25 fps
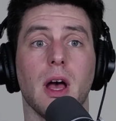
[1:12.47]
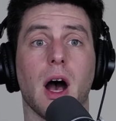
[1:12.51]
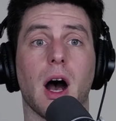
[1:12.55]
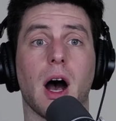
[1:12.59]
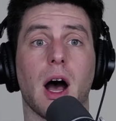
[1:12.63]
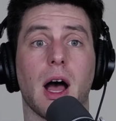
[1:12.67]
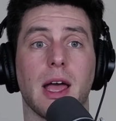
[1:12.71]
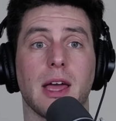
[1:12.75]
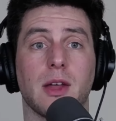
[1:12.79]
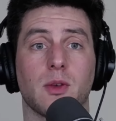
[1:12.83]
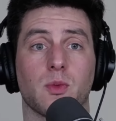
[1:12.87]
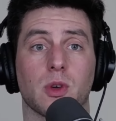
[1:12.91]

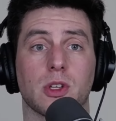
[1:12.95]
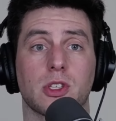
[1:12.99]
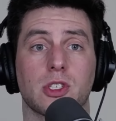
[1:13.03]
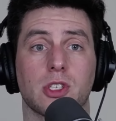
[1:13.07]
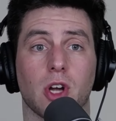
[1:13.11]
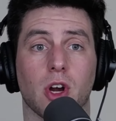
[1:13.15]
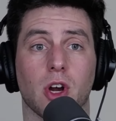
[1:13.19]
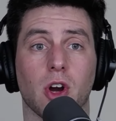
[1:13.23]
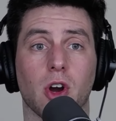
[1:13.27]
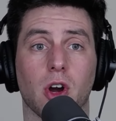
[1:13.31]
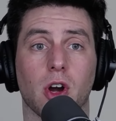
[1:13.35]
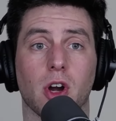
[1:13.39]
In
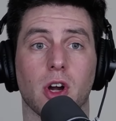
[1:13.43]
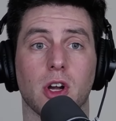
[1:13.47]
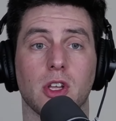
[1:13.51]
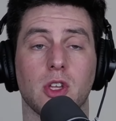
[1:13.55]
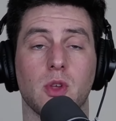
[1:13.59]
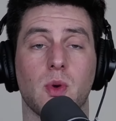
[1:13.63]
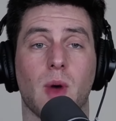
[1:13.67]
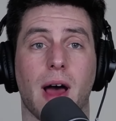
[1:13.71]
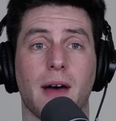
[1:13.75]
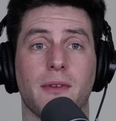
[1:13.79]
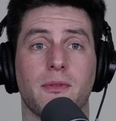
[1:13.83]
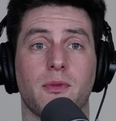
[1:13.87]
return,
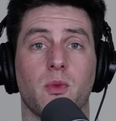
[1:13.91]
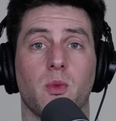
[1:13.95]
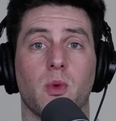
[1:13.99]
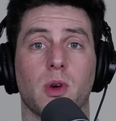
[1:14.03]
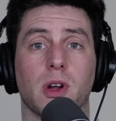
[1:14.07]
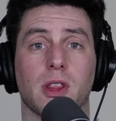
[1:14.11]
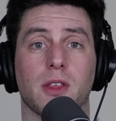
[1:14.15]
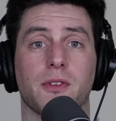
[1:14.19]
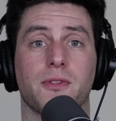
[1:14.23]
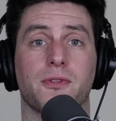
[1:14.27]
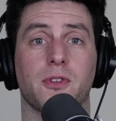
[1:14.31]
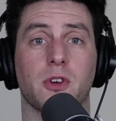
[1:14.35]
you have one
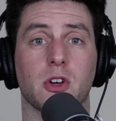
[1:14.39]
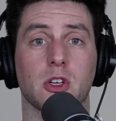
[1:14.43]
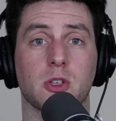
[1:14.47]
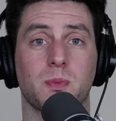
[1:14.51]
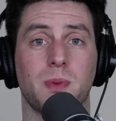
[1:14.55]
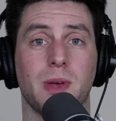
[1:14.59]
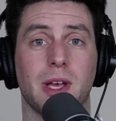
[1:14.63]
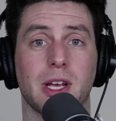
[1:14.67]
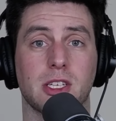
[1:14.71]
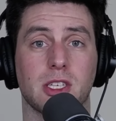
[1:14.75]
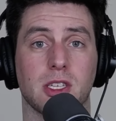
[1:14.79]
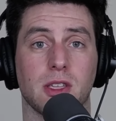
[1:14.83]
of the first
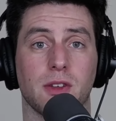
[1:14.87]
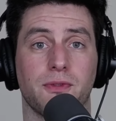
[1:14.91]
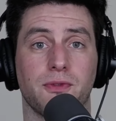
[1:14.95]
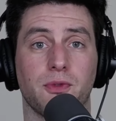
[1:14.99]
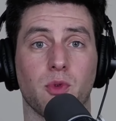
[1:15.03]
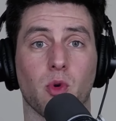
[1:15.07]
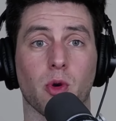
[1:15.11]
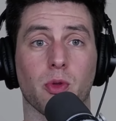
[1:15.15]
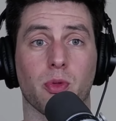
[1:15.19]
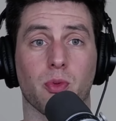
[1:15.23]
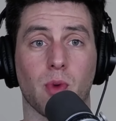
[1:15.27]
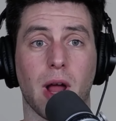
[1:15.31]
picks in the
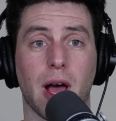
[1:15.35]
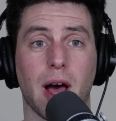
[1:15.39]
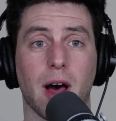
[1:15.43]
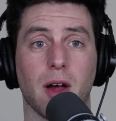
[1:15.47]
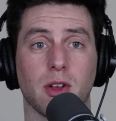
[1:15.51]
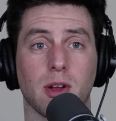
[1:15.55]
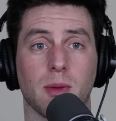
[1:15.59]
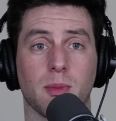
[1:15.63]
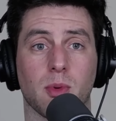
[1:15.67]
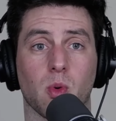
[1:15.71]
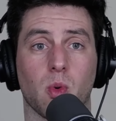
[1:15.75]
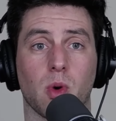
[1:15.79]
fourth
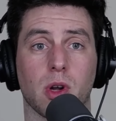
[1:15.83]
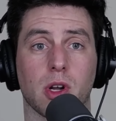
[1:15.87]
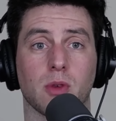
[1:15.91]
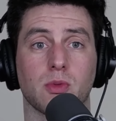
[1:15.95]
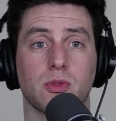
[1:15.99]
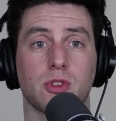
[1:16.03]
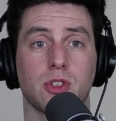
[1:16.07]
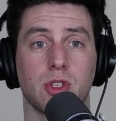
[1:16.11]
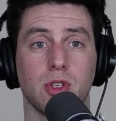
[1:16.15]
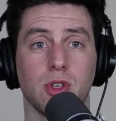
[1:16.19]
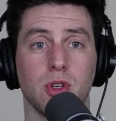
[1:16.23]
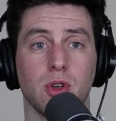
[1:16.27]
round, number
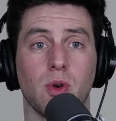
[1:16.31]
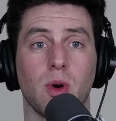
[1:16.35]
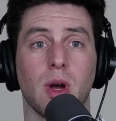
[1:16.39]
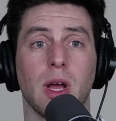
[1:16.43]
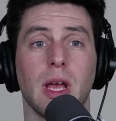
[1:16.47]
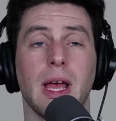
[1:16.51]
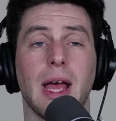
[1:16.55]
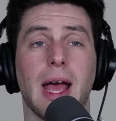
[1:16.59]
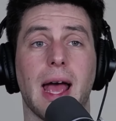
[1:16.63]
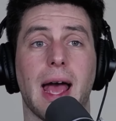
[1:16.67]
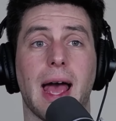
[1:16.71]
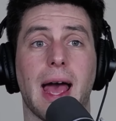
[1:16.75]
102,
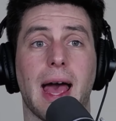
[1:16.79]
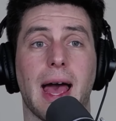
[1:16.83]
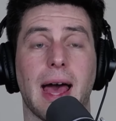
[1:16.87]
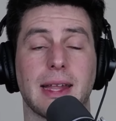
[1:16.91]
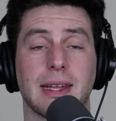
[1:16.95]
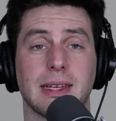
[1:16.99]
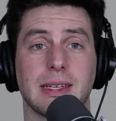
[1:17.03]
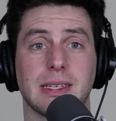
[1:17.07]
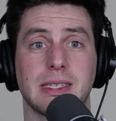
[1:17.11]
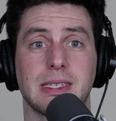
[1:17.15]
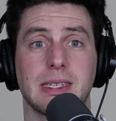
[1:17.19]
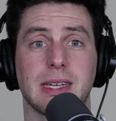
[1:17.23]
and
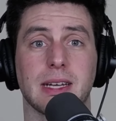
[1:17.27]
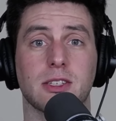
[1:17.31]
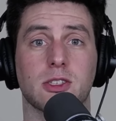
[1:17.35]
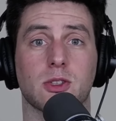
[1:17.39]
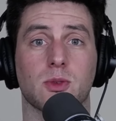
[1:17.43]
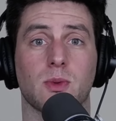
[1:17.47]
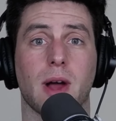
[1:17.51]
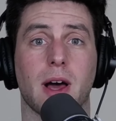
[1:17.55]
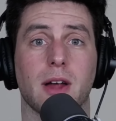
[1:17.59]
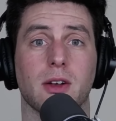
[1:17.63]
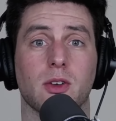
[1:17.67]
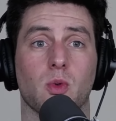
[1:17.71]
a
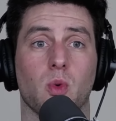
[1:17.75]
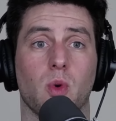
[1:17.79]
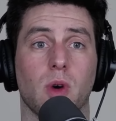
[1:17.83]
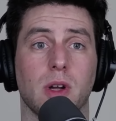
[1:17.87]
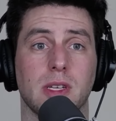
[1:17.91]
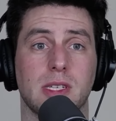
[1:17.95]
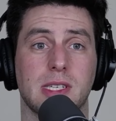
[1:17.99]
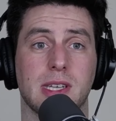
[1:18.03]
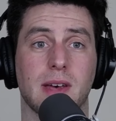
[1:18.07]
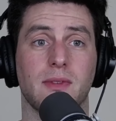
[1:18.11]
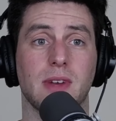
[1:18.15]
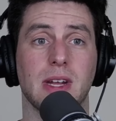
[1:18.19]
sixth-rounder,
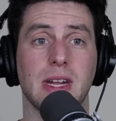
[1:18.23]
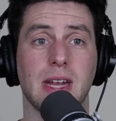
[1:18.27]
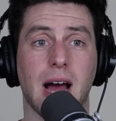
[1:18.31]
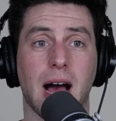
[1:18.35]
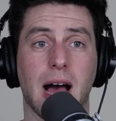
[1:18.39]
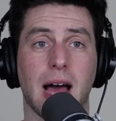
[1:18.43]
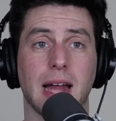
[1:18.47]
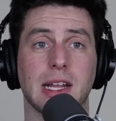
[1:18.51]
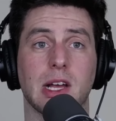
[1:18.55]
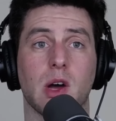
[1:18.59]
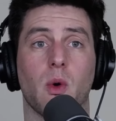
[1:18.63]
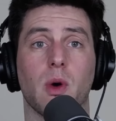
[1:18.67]

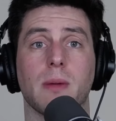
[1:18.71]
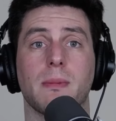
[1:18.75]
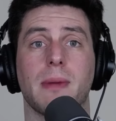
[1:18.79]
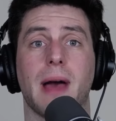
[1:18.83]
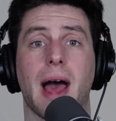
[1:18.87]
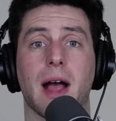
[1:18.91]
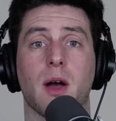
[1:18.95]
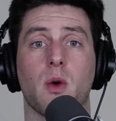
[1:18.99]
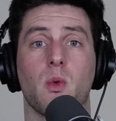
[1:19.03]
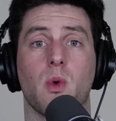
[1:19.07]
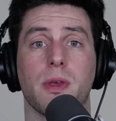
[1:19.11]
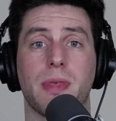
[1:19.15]
179, going
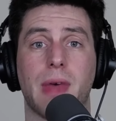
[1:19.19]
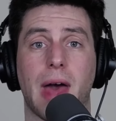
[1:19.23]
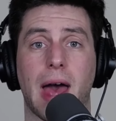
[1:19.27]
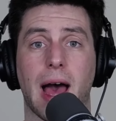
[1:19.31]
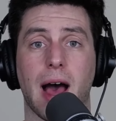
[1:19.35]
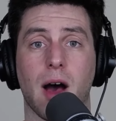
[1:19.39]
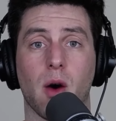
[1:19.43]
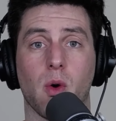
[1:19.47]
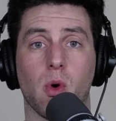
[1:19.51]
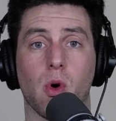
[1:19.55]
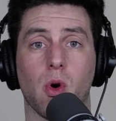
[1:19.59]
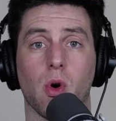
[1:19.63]
back with
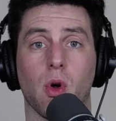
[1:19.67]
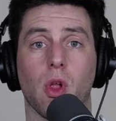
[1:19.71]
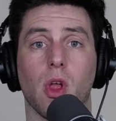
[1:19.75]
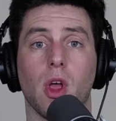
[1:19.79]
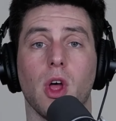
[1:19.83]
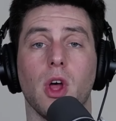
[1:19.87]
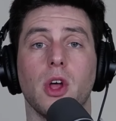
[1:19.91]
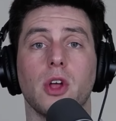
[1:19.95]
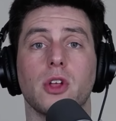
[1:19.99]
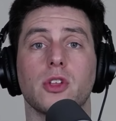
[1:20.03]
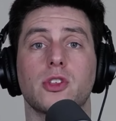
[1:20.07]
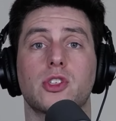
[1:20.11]
Howell
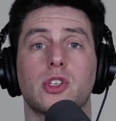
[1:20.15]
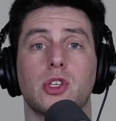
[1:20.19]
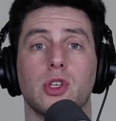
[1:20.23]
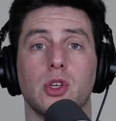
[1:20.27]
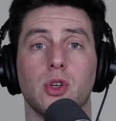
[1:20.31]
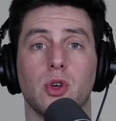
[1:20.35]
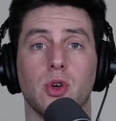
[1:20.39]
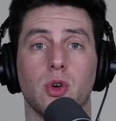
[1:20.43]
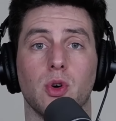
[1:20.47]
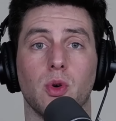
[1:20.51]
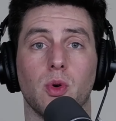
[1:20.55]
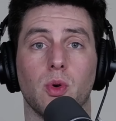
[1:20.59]

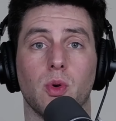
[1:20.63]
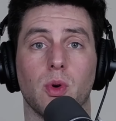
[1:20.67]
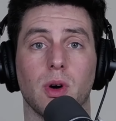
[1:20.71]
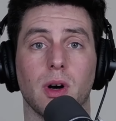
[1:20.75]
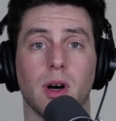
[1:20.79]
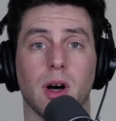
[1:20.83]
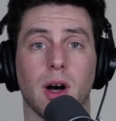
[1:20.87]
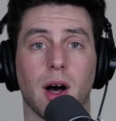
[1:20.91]
to